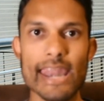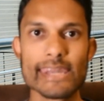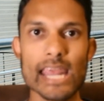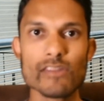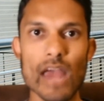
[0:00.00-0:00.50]

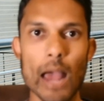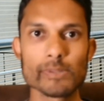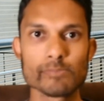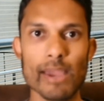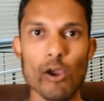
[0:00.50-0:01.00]
native
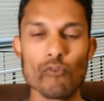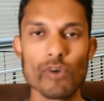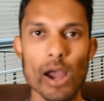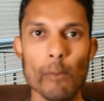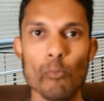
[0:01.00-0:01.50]
apps may
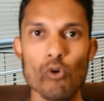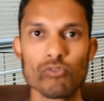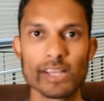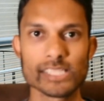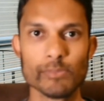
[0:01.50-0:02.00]
offer more
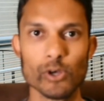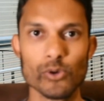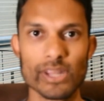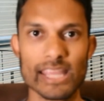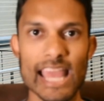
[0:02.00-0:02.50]

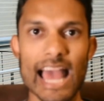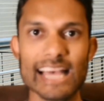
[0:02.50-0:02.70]
flexibility,